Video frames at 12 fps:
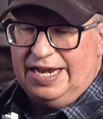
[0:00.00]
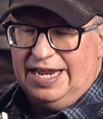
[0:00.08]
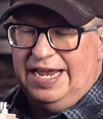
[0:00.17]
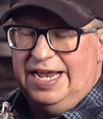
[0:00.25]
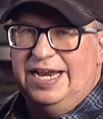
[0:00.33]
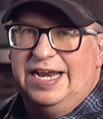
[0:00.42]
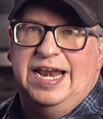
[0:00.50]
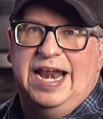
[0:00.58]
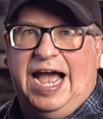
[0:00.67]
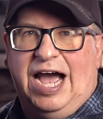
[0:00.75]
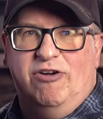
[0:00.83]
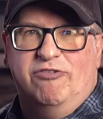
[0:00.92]
an in and
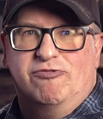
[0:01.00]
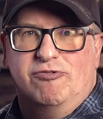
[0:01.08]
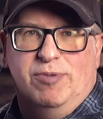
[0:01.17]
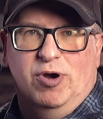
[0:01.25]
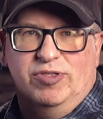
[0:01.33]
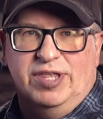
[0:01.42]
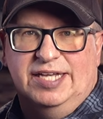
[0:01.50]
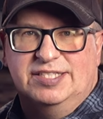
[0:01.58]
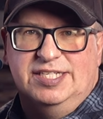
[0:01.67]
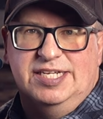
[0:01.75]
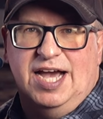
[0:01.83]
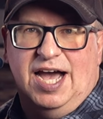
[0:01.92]
an out for both
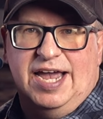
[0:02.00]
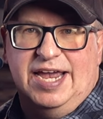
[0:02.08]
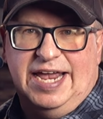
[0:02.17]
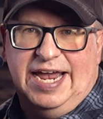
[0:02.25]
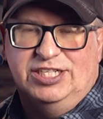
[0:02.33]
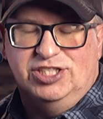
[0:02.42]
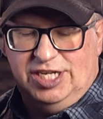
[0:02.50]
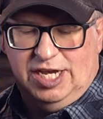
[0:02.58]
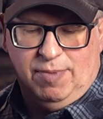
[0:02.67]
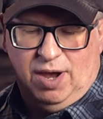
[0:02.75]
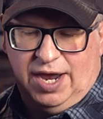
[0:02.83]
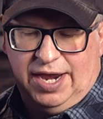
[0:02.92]
SDI and
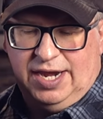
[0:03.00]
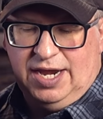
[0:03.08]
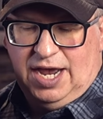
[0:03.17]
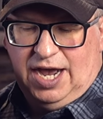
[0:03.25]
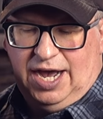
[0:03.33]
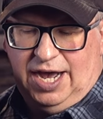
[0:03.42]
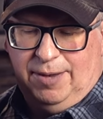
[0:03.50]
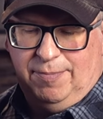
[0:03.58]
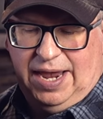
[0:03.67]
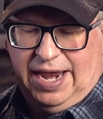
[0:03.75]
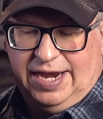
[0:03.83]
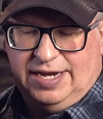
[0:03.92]
HDMI.
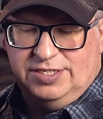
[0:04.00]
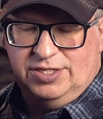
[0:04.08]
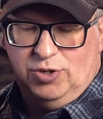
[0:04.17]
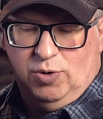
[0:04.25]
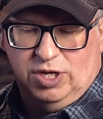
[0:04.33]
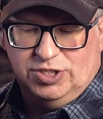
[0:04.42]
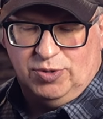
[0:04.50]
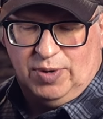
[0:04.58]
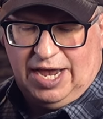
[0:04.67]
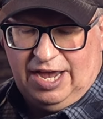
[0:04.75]
And you also